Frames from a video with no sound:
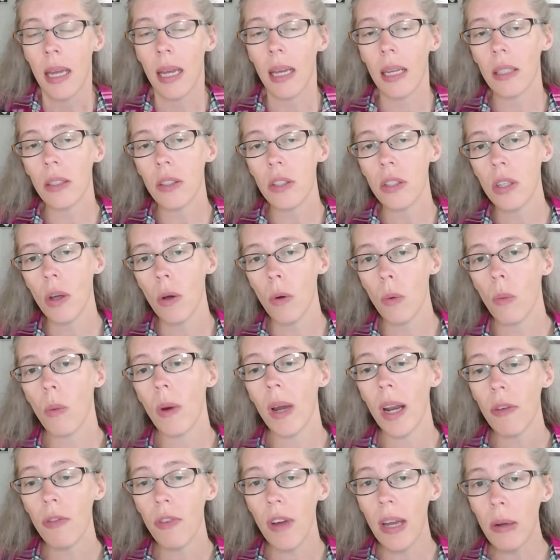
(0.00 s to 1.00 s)
And so
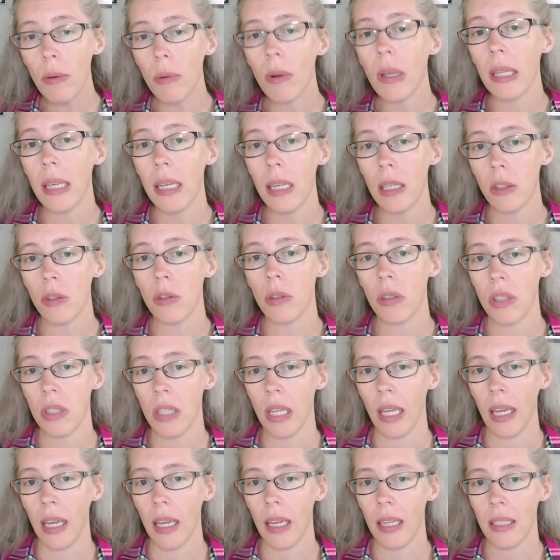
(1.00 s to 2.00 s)
what I find really
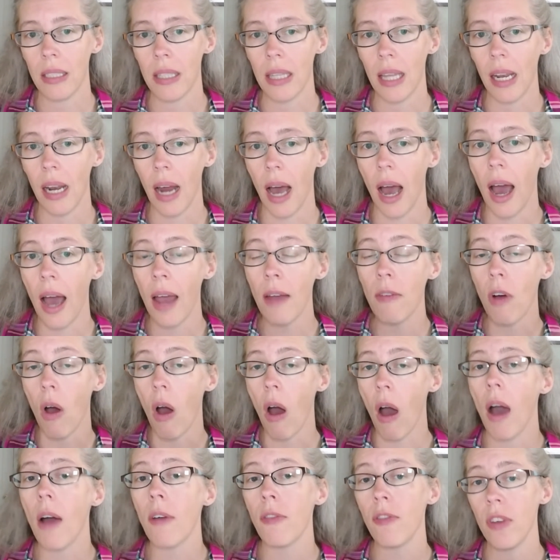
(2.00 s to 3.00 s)
interesting is that I've
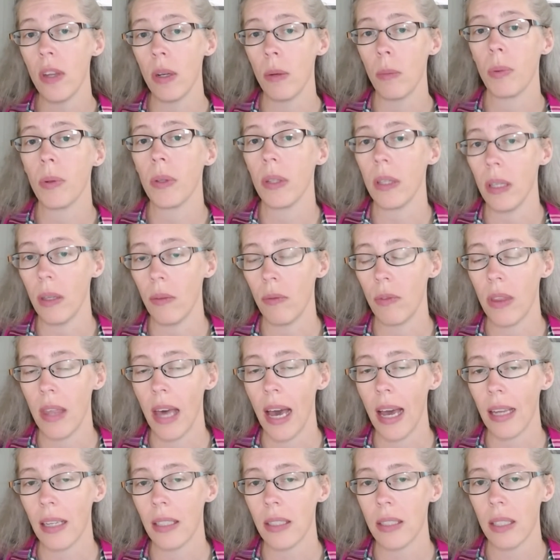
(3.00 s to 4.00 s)
often believed
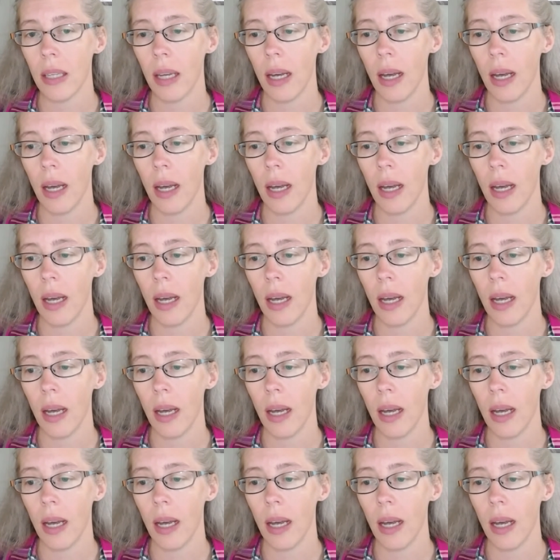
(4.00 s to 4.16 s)
that